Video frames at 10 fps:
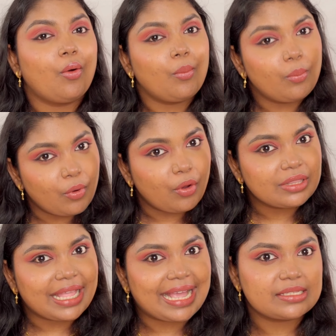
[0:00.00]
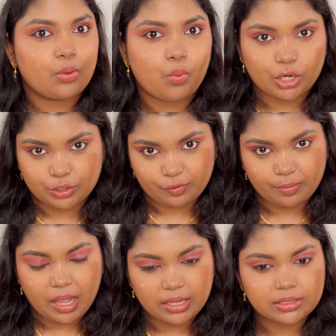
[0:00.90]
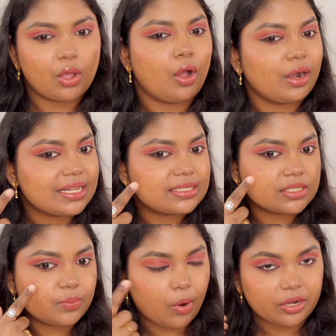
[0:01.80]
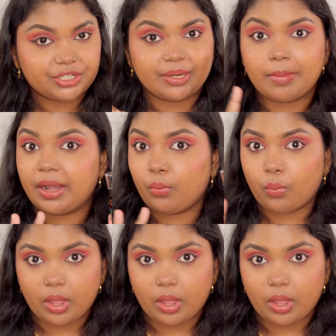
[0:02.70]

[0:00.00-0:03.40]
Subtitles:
both as a wash of mask or as a spot treatment,